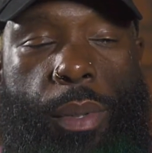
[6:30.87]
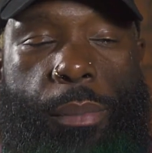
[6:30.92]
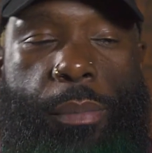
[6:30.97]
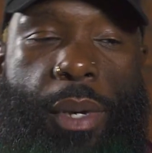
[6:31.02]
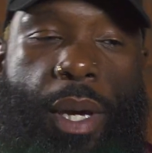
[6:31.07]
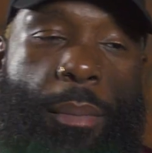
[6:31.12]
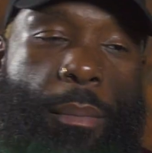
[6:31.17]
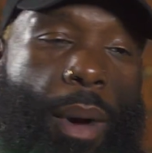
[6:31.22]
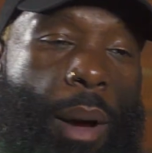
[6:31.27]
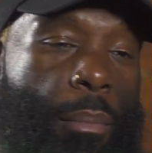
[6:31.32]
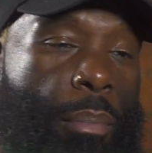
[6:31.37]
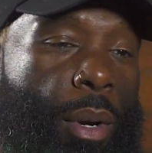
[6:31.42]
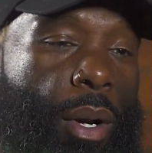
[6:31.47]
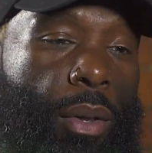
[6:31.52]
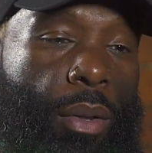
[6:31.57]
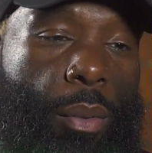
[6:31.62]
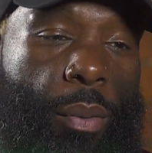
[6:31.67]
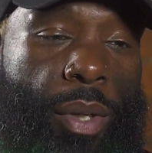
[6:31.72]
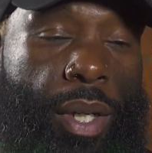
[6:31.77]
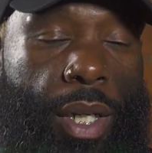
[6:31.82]
But me and my
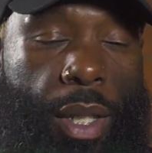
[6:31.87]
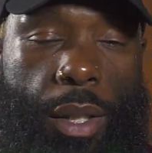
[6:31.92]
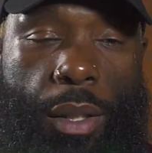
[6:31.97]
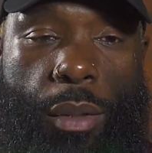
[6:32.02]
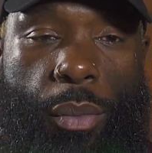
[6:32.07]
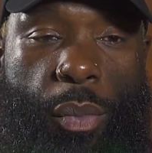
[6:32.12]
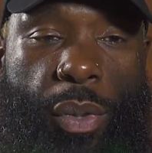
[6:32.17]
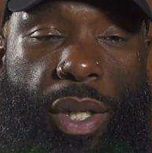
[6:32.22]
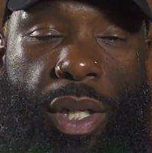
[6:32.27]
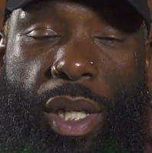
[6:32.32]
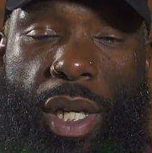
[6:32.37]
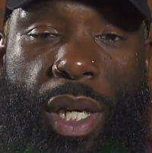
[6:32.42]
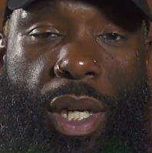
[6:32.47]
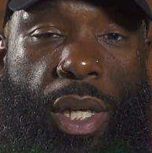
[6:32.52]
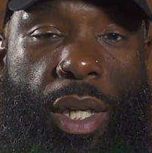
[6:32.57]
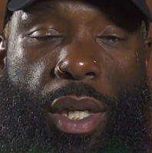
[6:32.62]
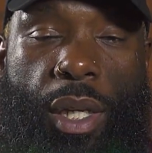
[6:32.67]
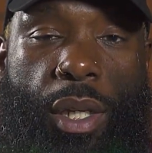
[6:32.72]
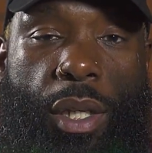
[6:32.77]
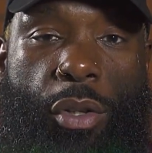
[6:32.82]
brother, we did
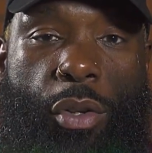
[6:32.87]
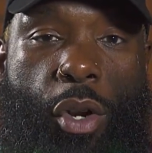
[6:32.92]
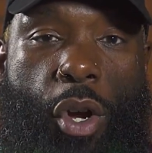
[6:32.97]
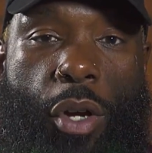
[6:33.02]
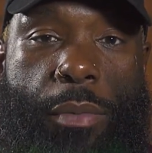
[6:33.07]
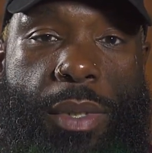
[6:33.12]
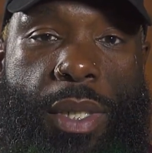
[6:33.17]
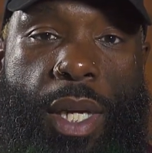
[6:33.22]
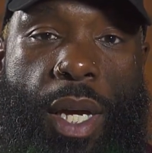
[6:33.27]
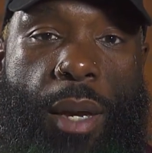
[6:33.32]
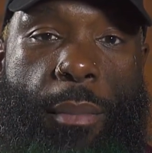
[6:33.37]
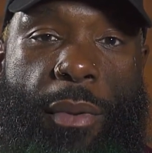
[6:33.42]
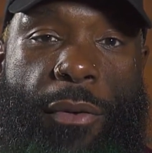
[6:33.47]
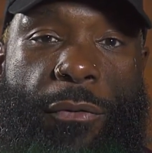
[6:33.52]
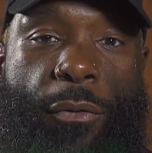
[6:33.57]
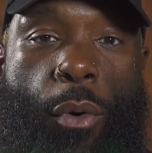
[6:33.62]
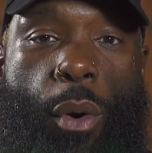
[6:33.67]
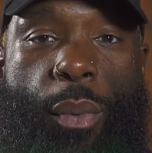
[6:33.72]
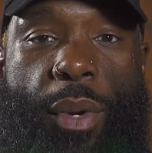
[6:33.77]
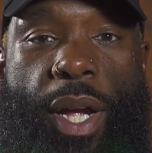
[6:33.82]
it, you know what I'm saying?
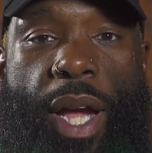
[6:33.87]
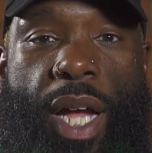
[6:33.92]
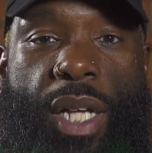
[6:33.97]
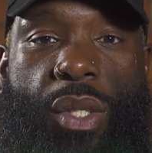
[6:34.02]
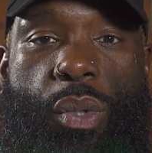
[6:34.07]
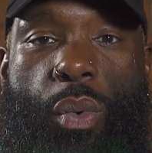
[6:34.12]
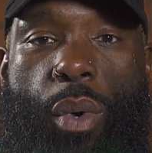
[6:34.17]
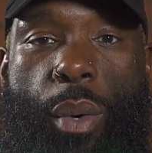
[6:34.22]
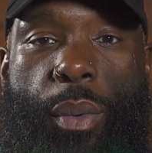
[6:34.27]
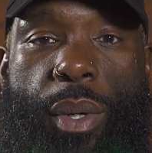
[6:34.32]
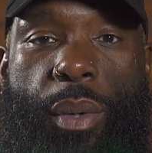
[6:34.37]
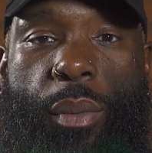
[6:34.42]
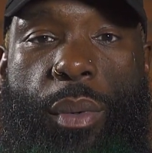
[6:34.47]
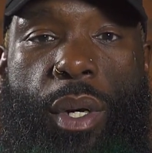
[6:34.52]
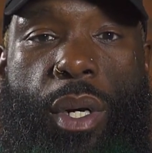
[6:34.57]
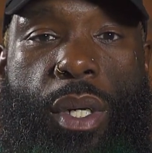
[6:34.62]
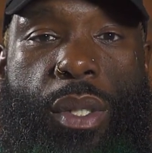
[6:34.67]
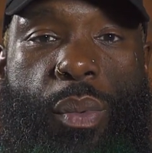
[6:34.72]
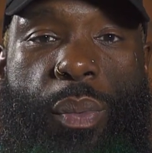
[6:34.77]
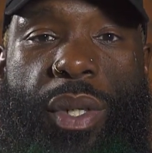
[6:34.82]
Before we got to where we
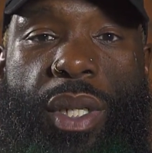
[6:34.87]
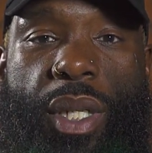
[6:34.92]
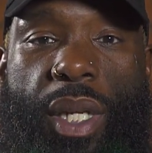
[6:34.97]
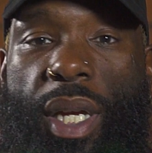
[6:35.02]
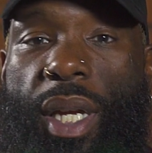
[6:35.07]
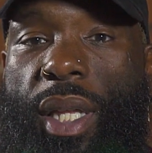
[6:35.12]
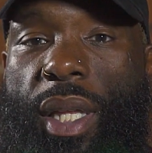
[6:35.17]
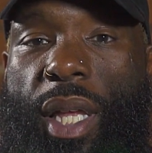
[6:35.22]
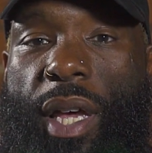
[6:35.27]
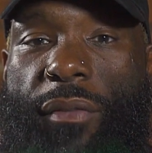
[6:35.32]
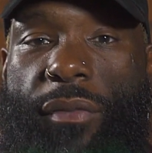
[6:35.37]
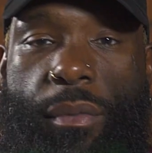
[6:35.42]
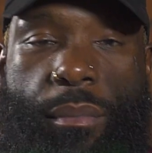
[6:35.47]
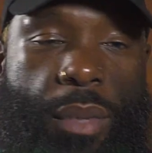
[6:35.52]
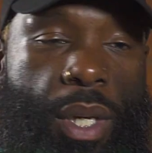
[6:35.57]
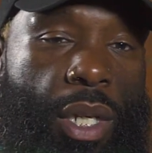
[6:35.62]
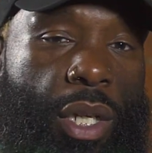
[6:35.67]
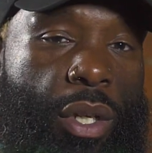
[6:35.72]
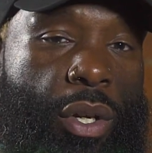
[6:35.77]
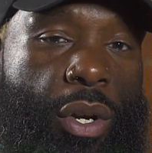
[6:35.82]
was, we did that for
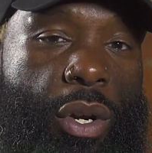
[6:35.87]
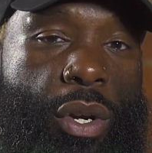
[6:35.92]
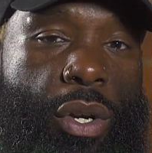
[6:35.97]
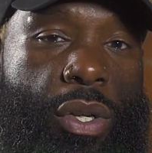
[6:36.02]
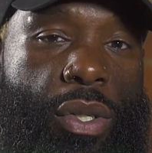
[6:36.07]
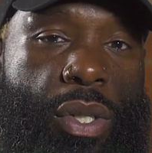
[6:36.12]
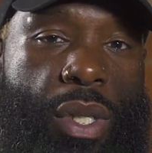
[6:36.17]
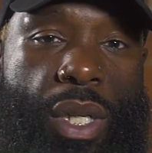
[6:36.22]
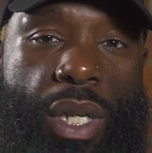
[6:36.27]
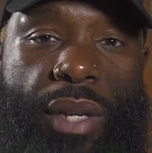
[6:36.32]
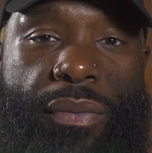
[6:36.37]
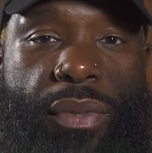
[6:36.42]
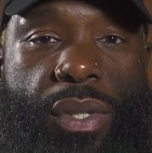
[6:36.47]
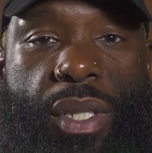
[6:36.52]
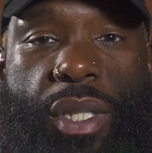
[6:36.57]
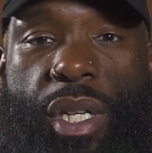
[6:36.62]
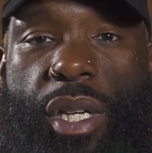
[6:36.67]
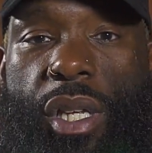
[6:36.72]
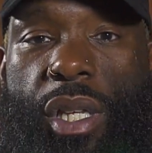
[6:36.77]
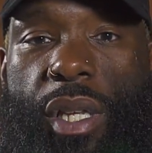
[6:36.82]
many years. And even
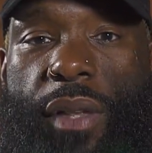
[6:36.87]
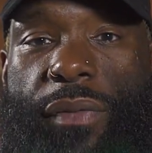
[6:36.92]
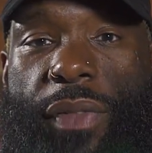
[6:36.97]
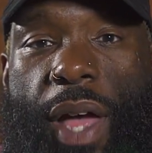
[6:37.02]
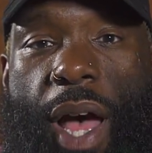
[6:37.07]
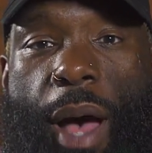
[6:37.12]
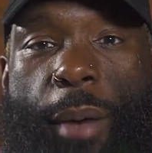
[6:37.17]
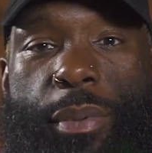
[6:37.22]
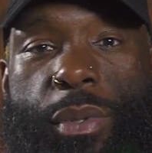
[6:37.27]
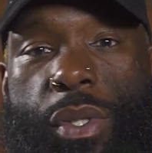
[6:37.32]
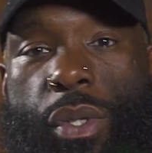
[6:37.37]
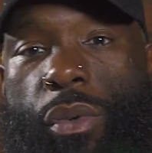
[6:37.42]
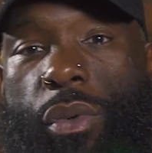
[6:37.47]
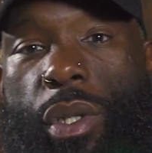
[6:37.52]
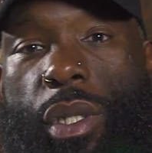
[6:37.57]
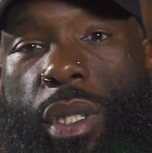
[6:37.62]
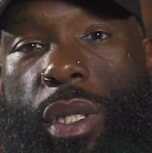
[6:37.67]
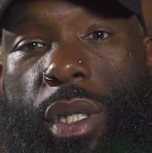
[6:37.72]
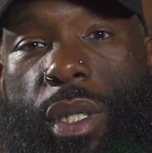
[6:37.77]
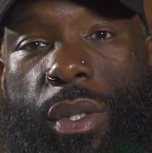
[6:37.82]
still, if the
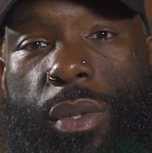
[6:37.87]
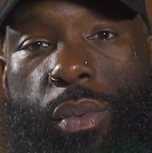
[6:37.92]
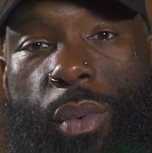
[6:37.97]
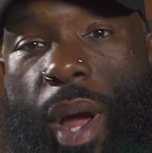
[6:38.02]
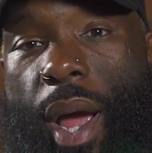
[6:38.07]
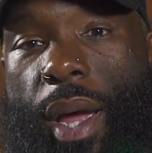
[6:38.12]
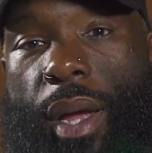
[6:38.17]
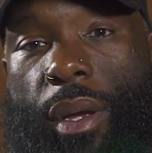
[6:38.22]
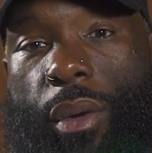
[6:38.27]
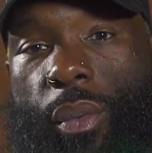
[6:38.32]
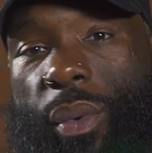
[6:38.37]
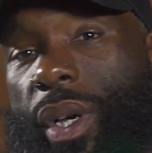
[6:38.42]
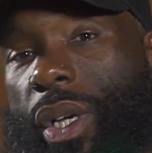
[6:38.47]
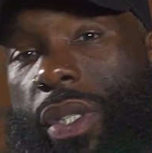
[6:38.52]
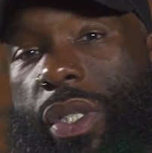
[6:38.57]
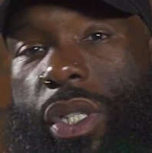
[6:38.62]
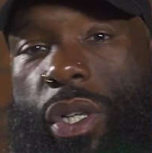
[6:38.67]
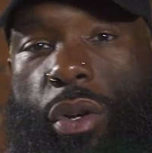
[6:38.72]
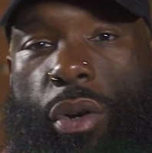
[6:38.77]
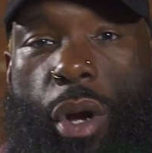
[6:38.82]
opportunity is right,
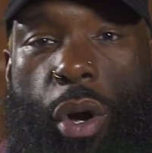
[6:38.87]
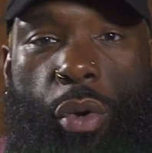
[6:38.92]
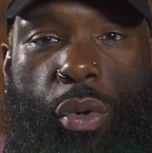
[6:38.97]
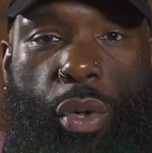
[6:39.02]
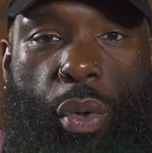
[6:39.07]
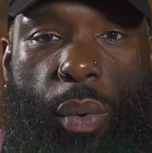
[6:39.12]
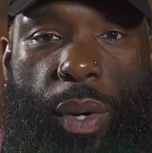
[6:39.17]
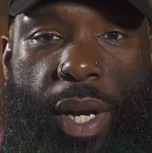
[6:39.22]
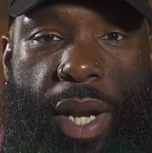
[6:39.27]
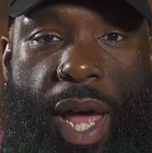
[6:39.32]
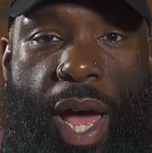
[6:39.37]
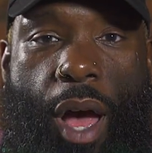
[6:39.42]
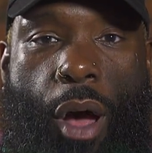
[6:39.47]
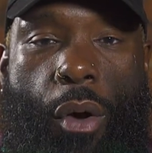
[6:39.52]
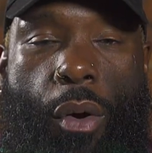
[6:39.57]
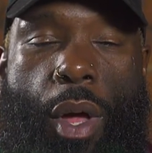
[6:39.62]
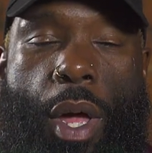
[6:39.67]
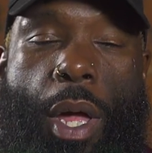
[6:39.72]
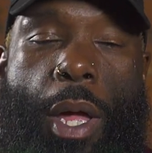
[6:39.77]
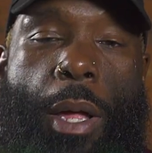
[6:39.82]
we'll still go do it
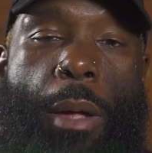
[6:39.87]
now.